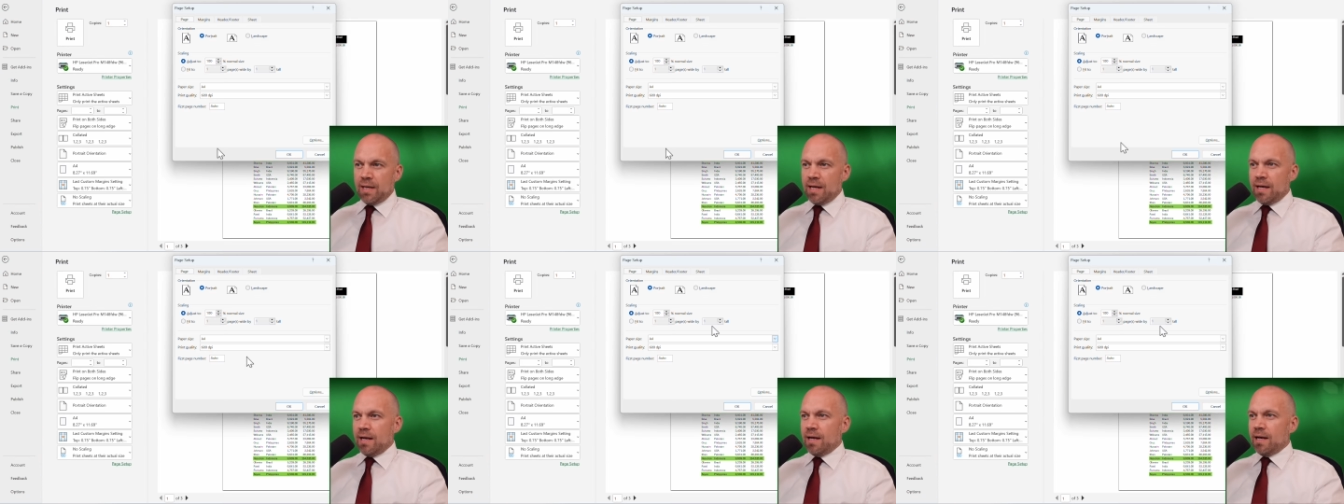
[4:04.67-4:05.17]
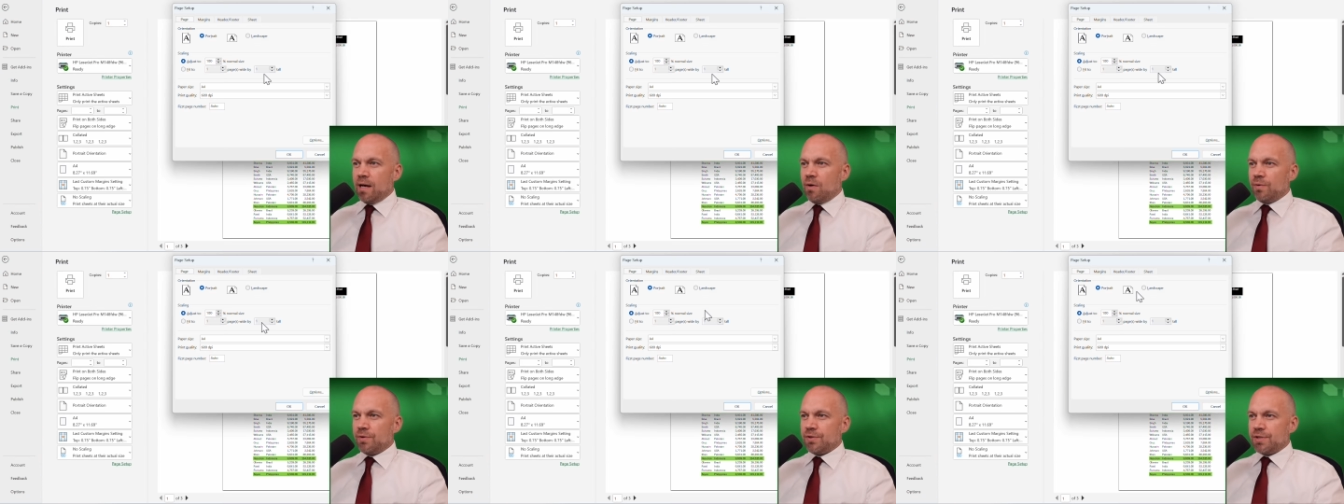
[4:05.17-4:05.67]
And
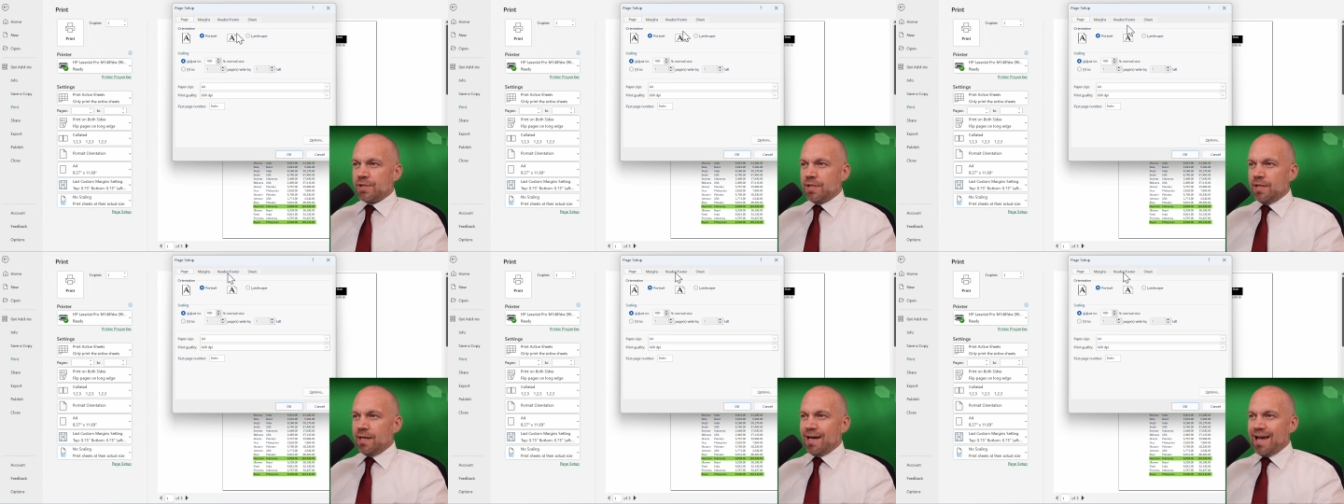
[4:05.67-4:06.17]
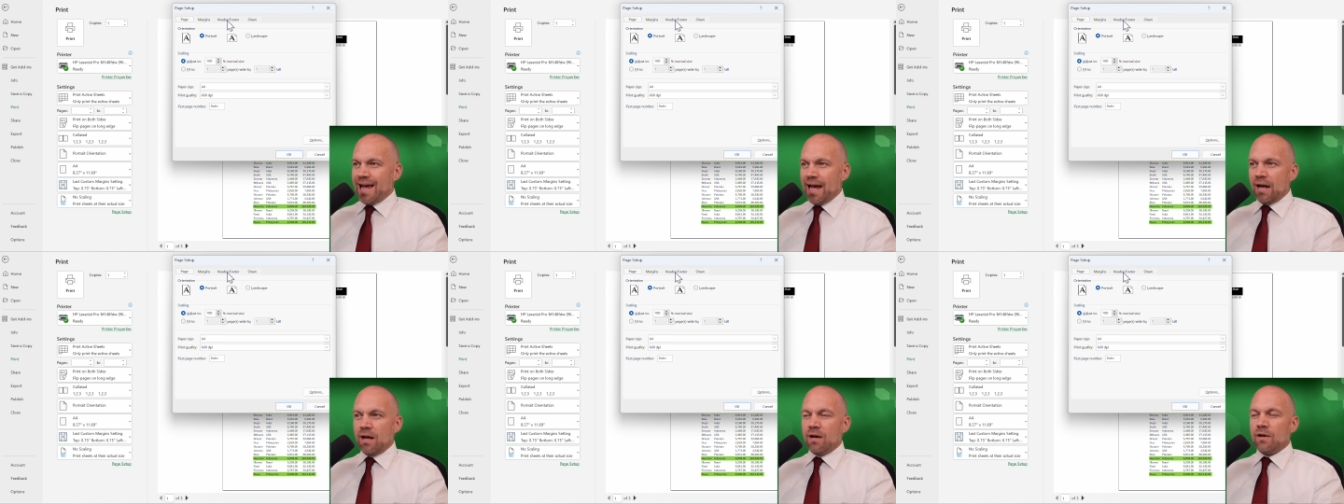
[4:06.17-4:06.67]
now you see
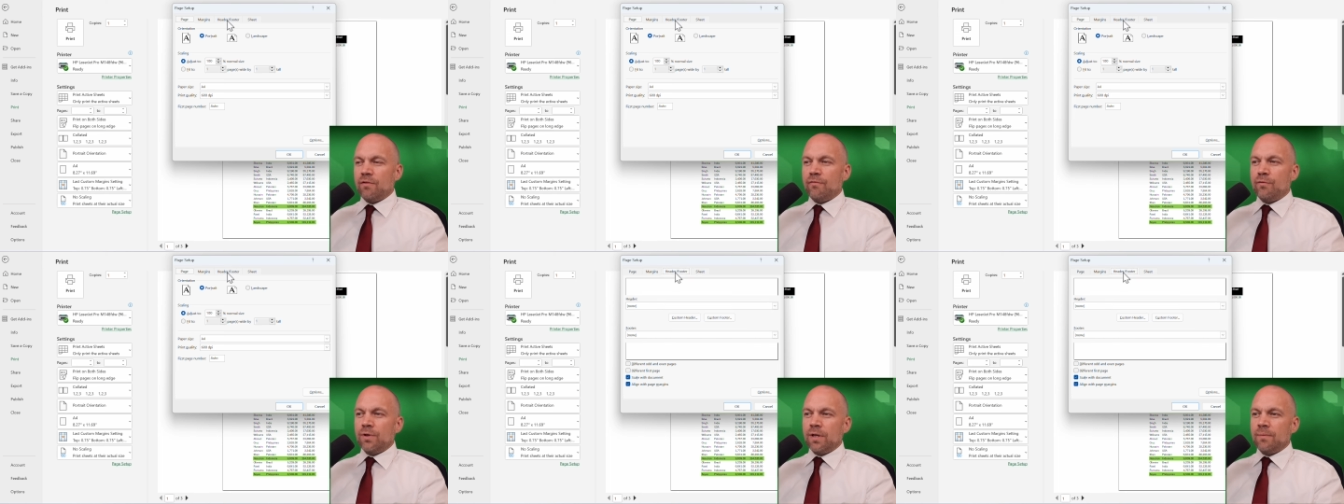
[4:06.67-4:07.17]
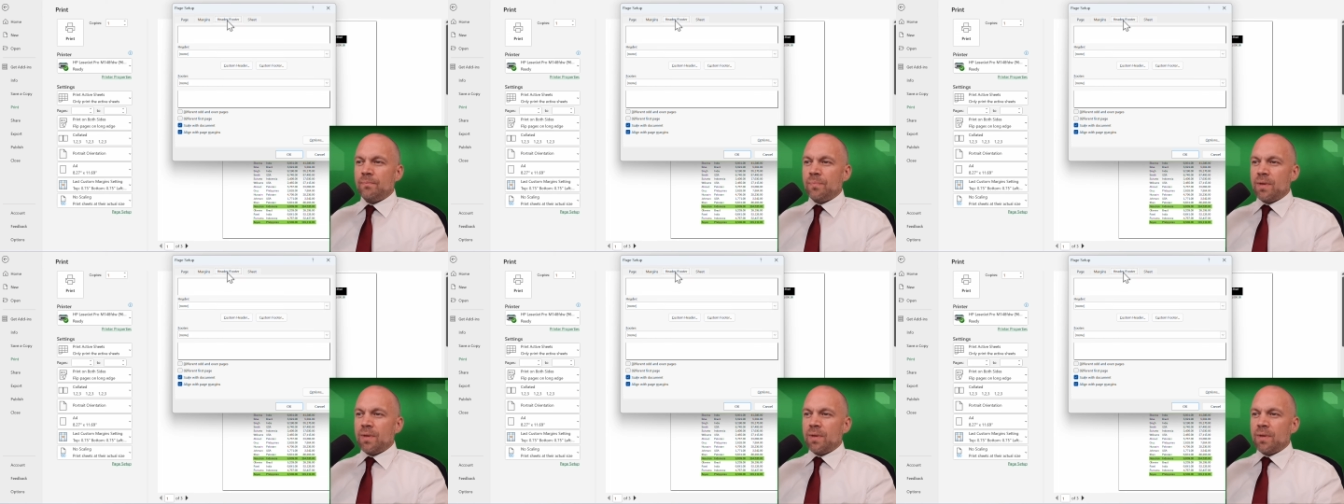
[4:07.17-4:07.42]
header and footer.